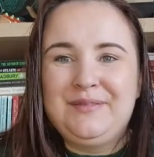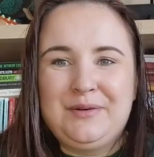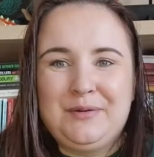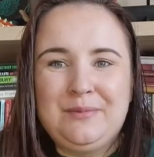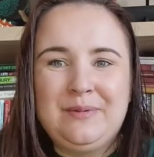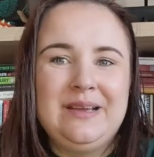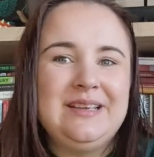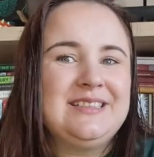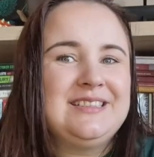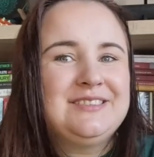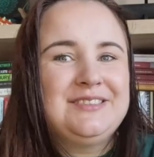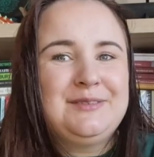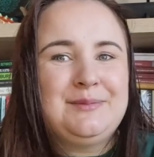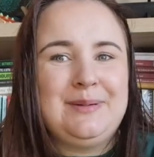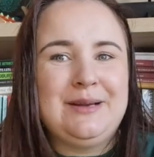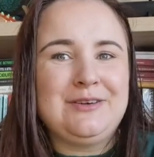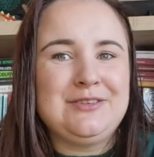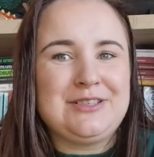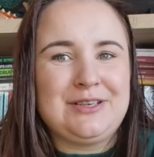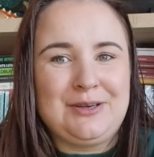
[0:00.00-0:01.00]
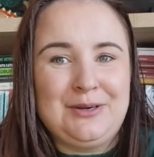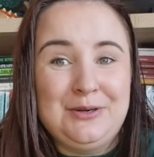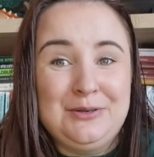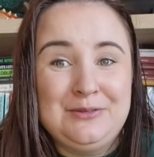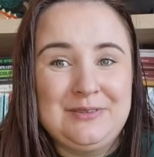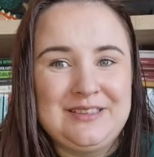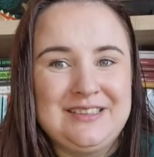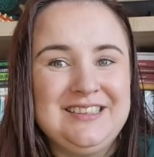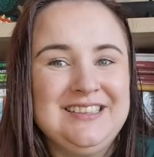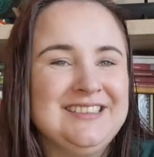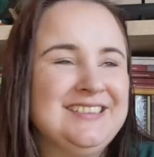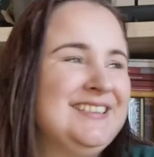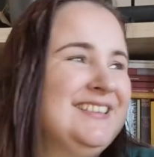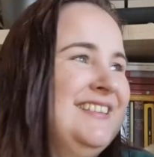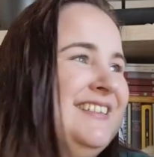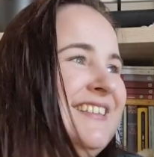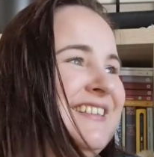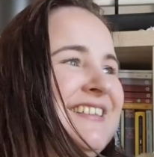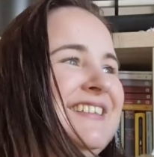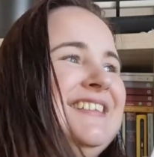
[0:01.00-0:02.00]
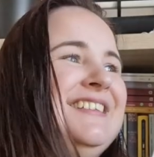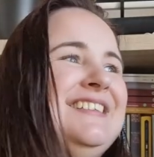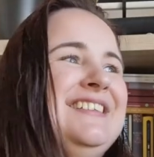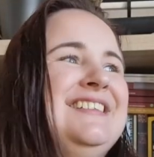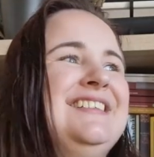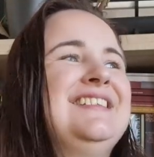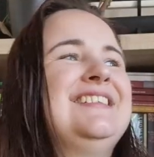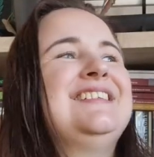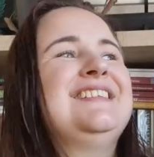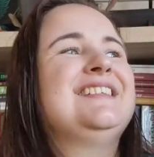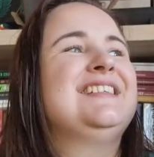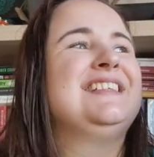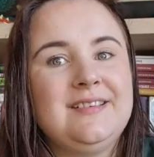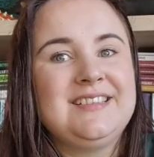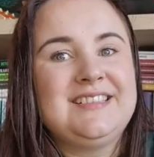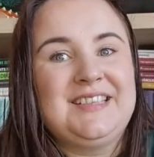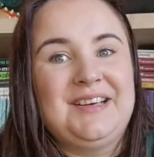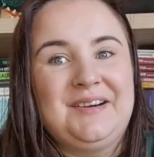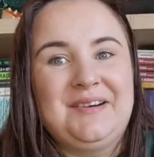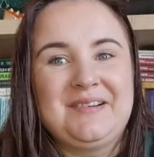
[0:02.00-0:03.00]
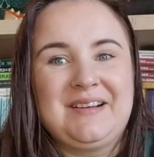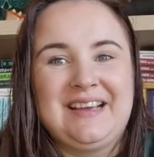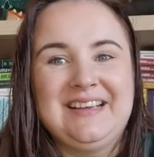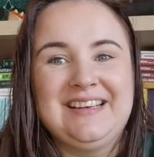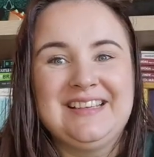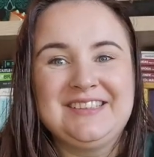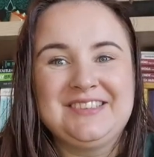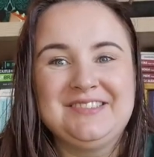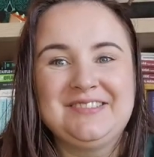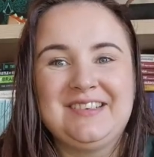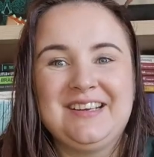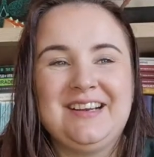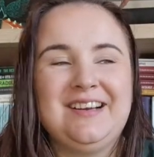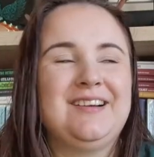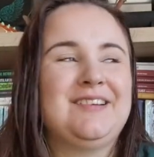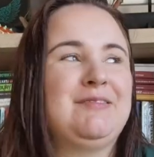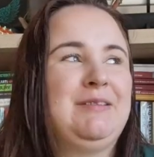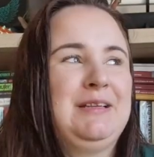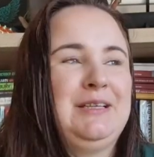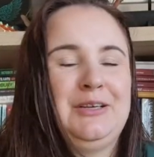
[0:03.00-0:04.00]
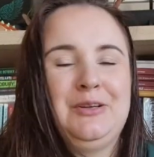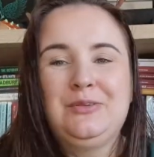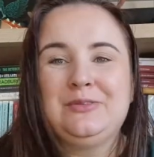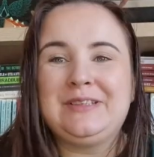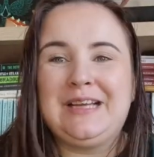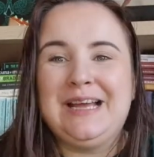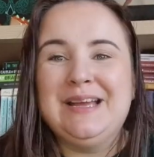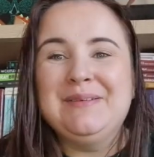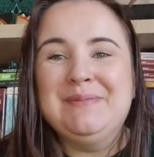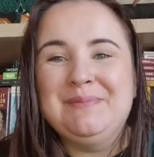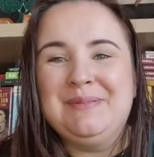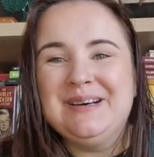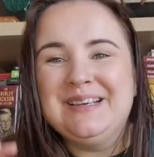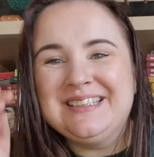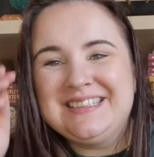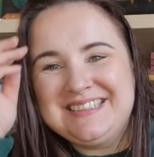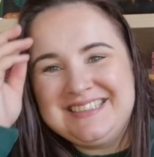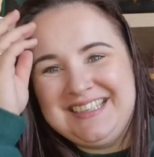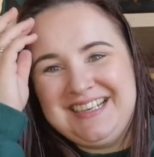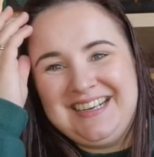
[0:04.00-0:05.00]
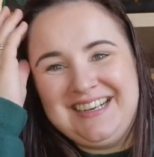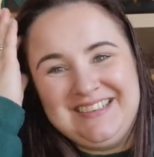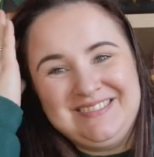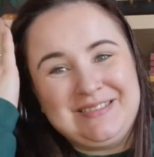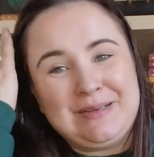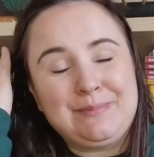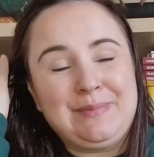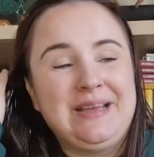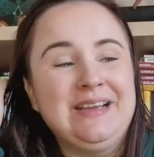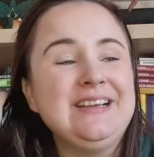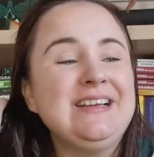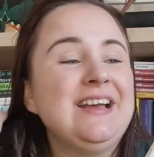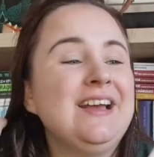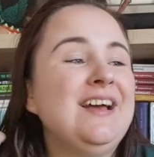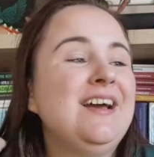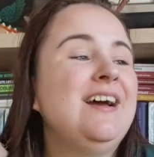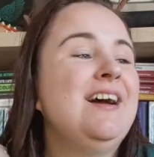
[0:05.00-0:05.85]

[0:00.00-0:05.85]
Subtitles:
We'll wait till the bells are over. So, okay, that took quite a long time, but we're back.